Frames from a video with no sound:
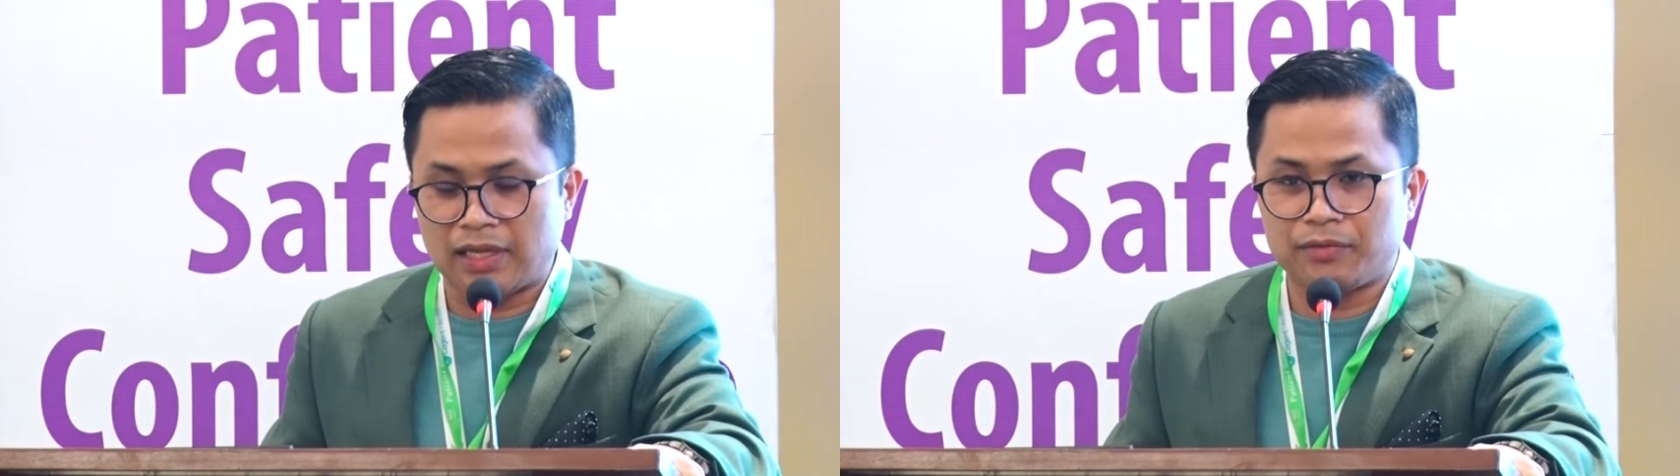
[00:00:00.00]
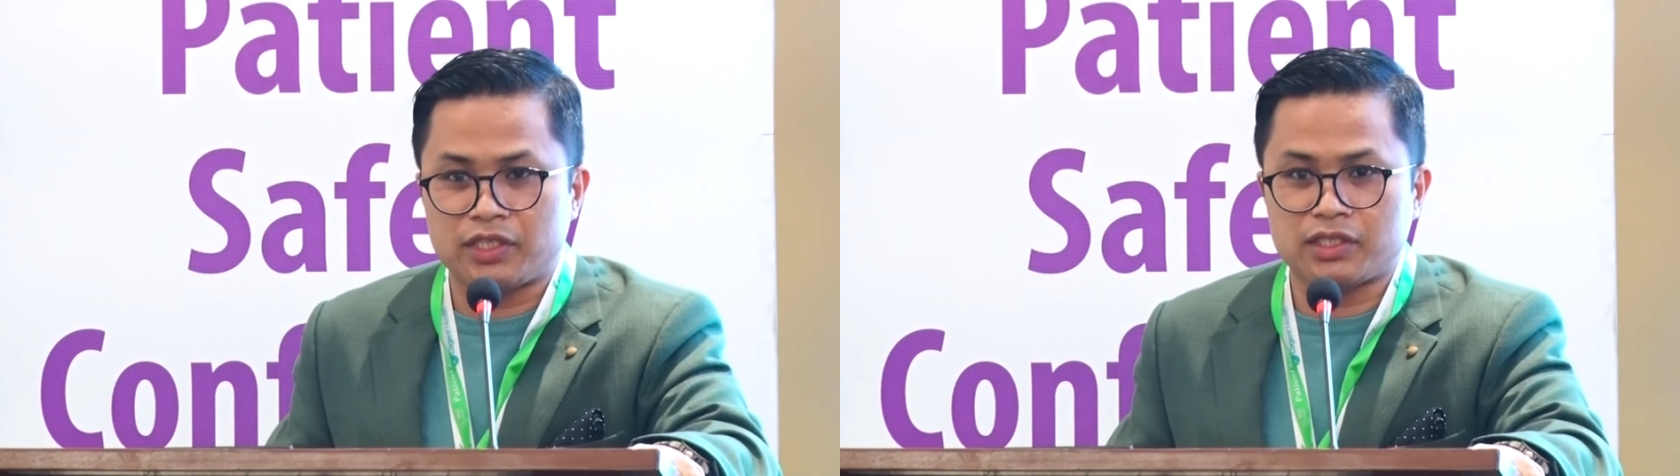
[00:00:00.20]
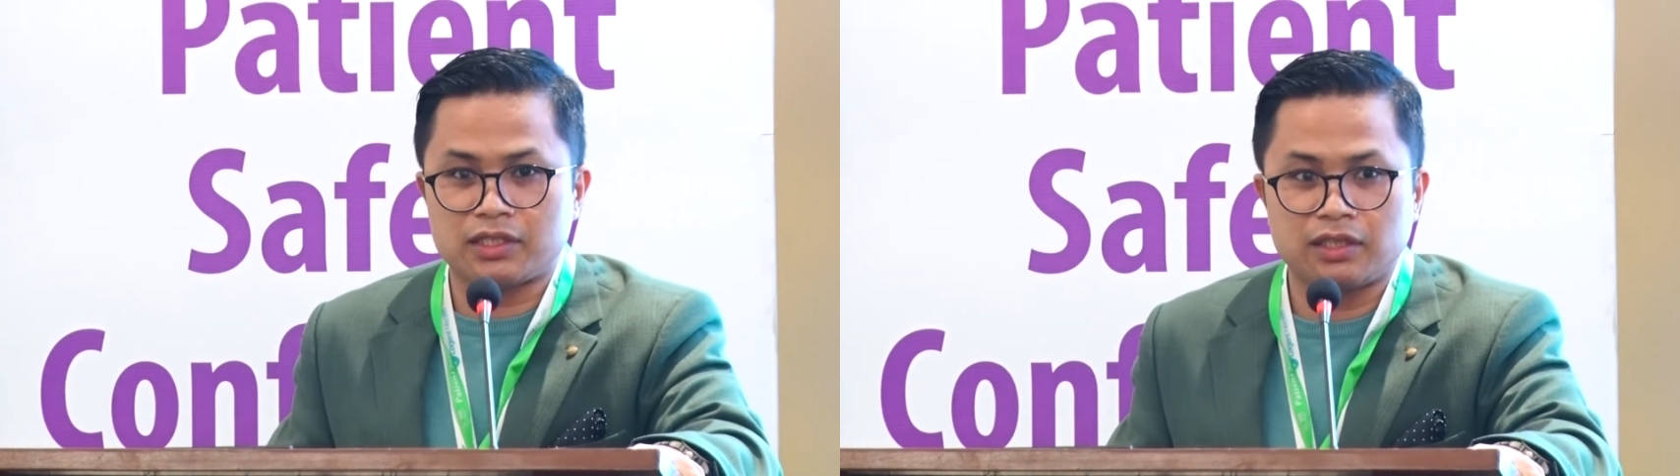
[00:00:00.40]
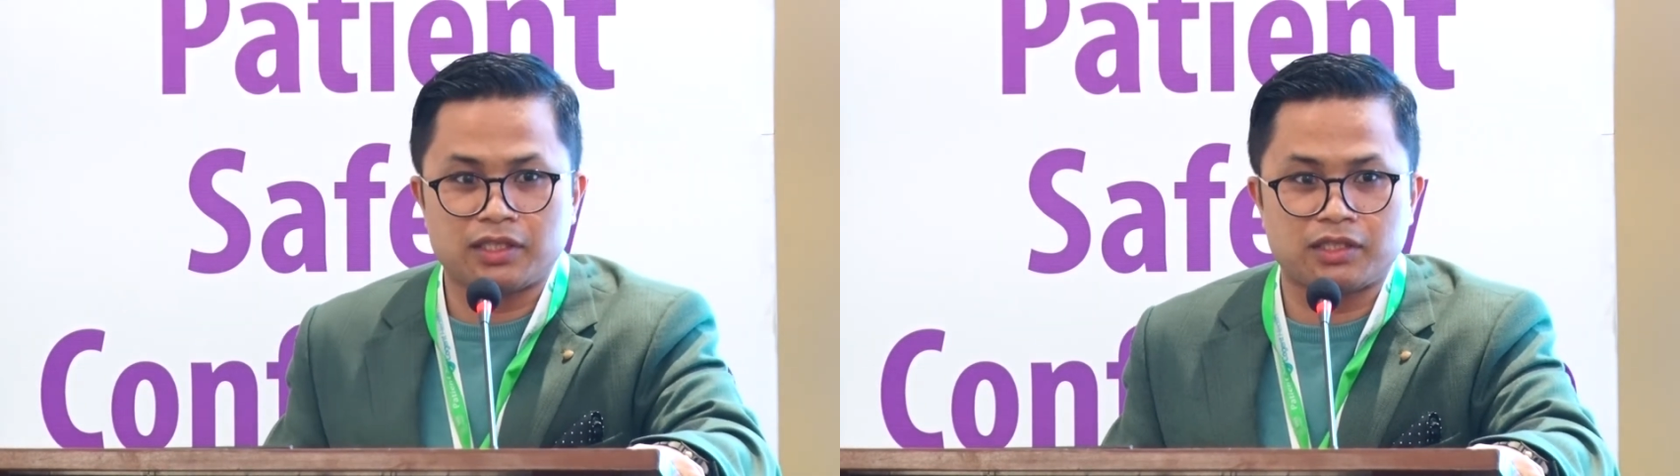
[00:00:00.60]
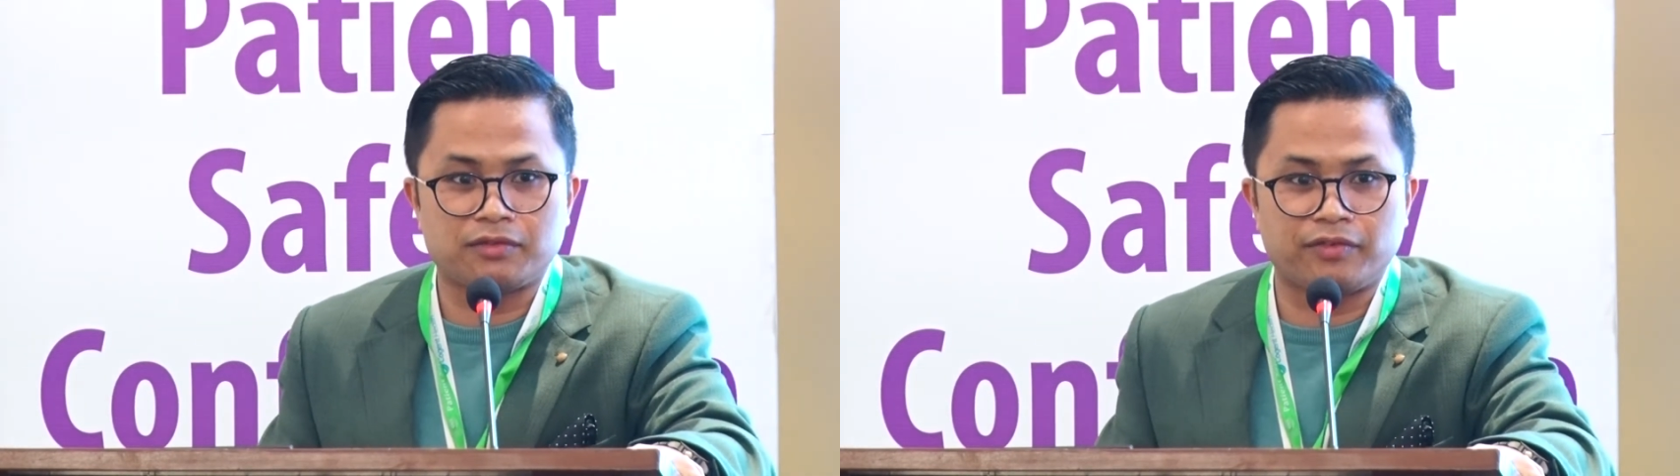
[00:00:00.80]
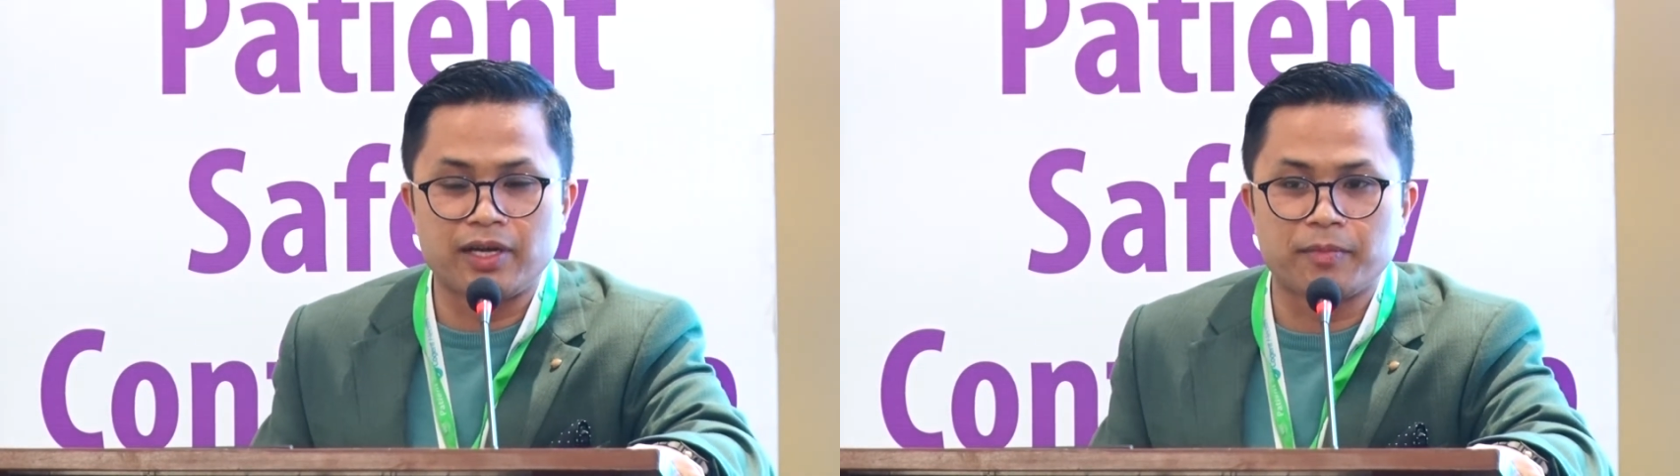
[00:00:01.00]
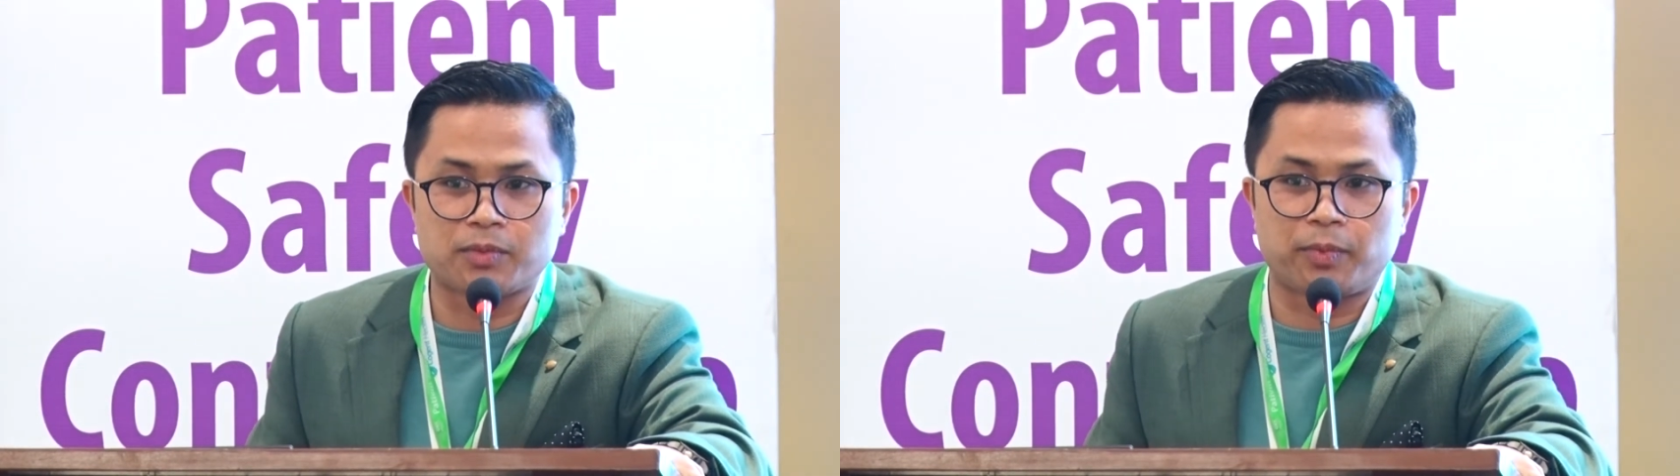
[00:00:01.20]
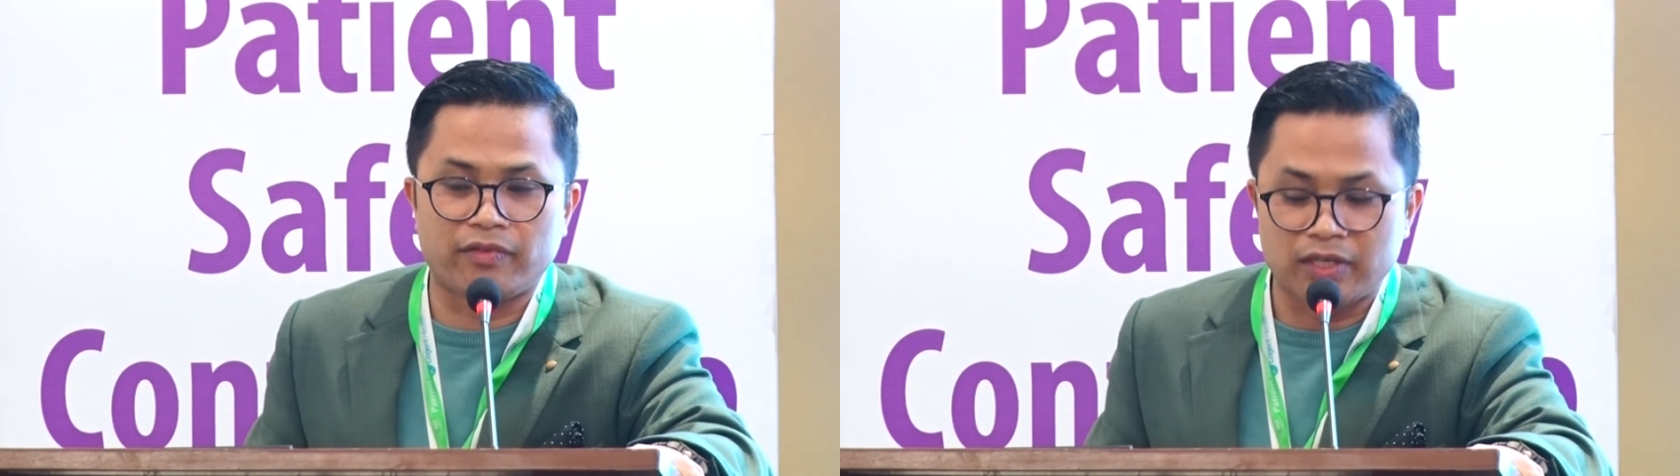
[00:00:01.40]
and this is very
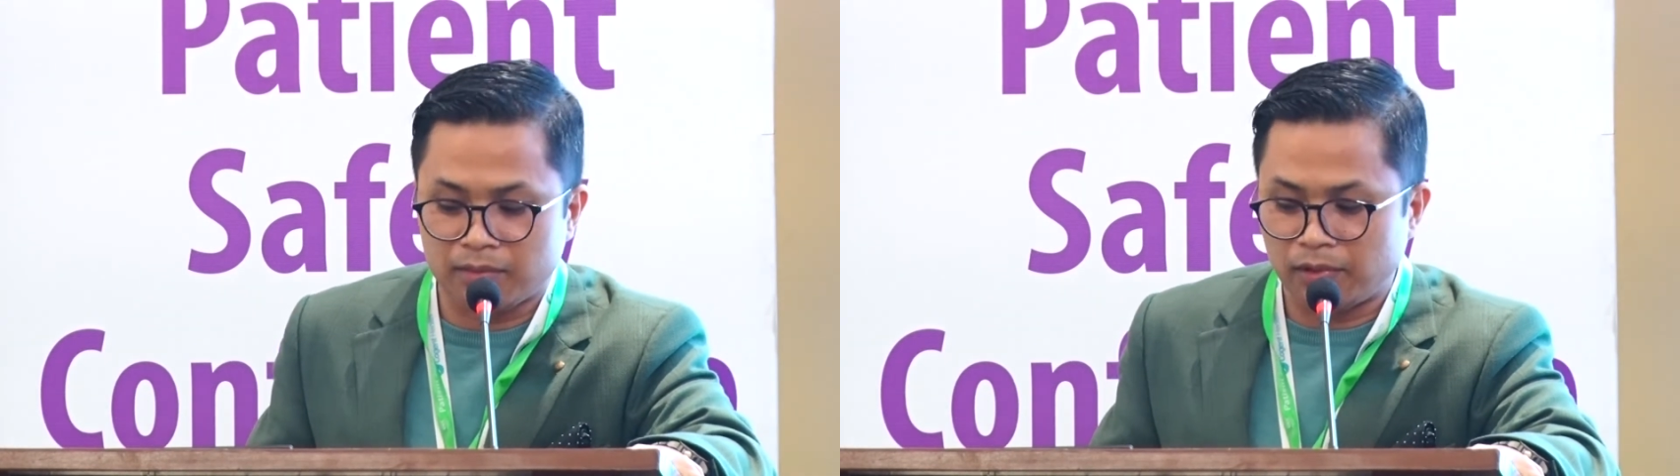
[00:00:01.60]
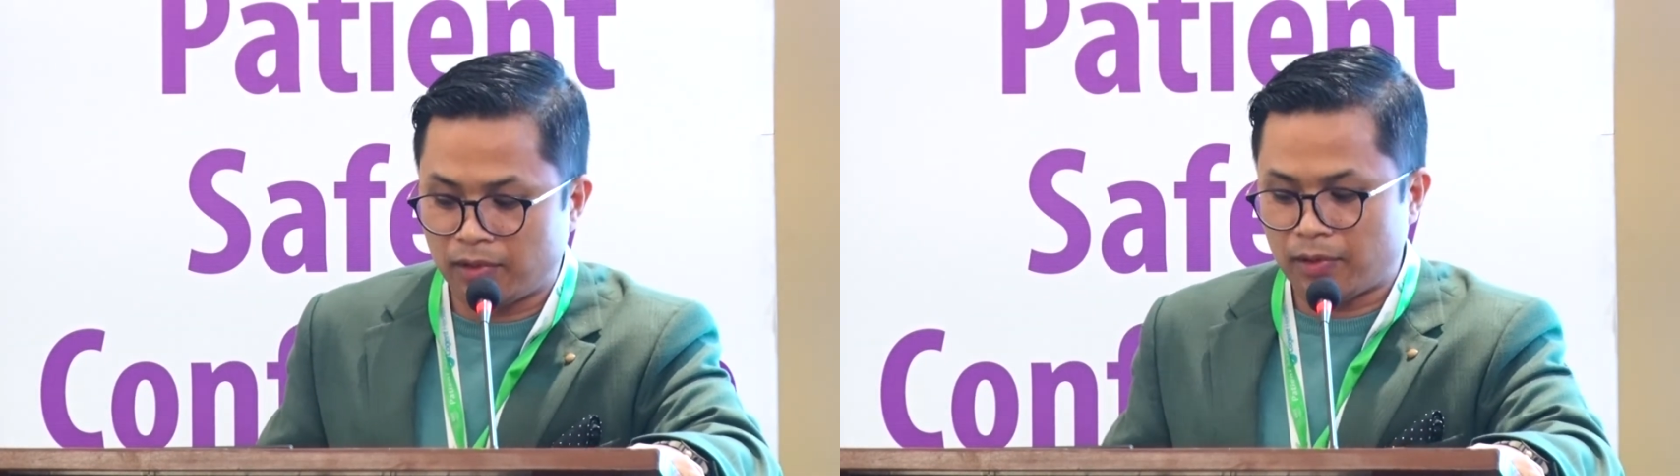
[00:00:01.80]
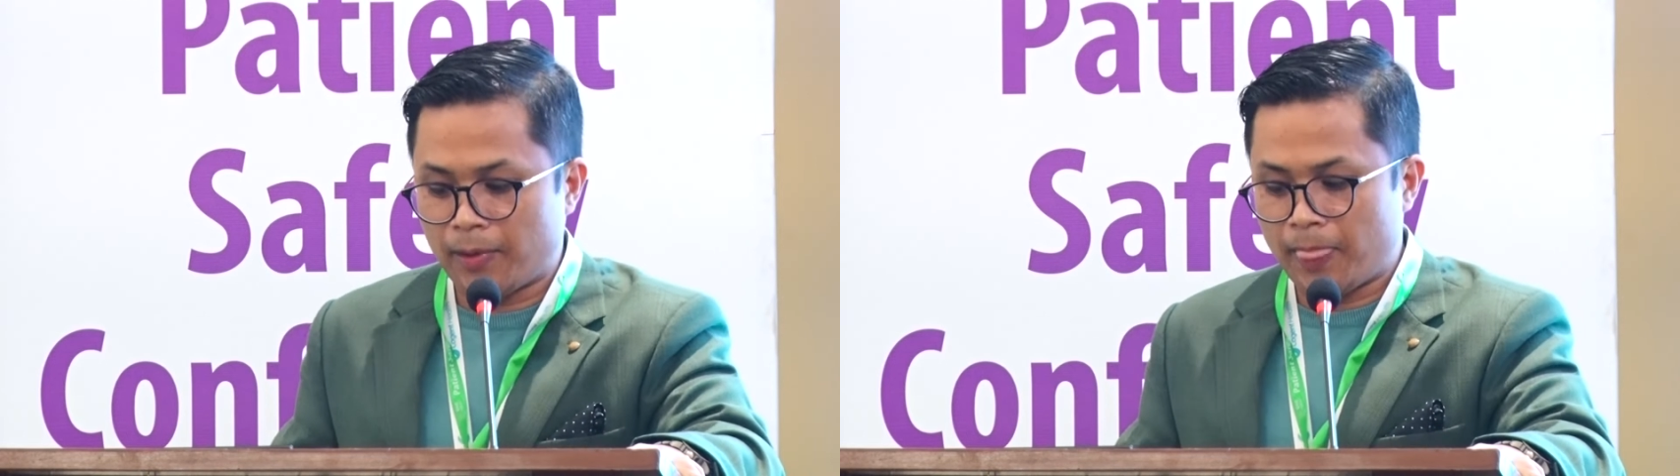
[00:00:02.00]
much preventable.